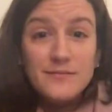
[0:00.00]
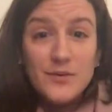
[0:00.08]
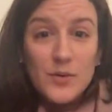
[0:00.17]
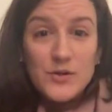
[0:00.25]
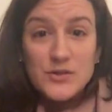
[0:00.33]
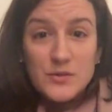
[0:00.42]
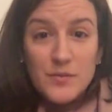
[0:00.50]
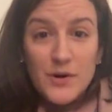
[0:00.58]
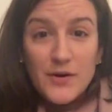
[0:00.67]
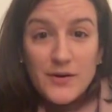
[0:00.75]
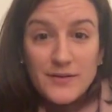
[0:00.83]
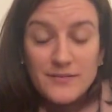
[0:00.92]
Question
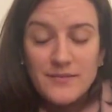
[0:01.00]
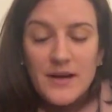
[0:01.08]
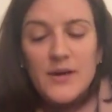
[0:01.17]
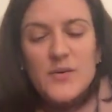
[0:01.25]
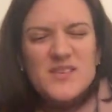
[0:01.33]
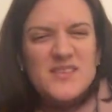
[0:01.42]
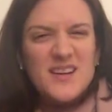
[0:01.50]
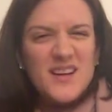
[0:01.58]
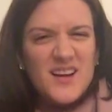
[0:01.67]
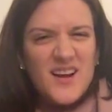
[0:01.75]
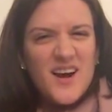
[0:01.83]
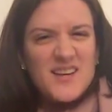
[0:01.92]
mark. I always think
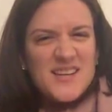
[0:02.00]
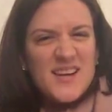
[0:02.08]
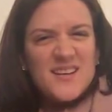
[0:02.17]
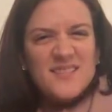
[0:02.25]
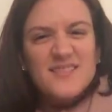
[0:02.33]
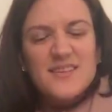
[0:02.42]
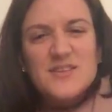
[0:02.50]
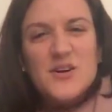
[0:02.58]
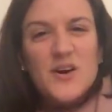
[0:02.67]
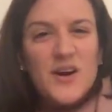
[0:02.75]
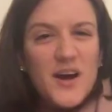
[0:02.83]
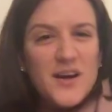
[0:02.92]
Hecate,
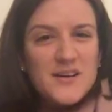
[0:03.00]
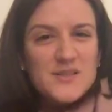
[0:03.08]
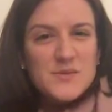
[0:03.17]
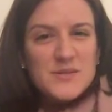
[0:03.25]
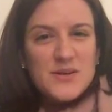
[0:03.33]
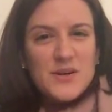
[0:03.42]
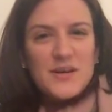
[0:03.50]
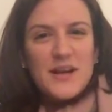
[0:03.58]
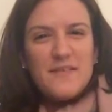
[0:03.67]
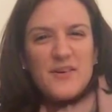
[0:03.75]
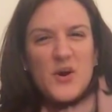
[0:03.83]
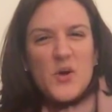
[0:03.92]
dark goddess. We start
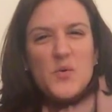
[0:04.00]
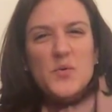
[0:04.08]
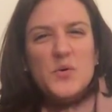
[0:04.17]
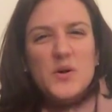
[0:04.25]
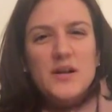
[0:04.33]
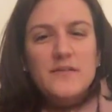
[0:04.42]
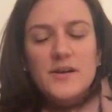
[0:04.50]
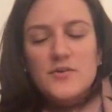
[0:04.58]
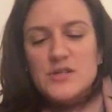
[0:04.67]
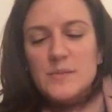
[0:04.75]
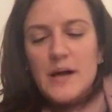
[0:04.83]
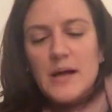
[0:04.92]
having our own creative
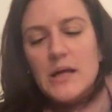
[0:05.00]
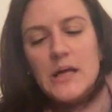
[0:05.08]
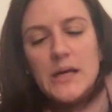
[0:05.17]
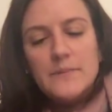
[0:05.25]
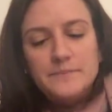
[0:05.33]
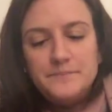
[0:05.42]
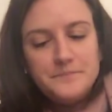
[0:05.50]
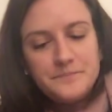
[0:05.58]
energy back again.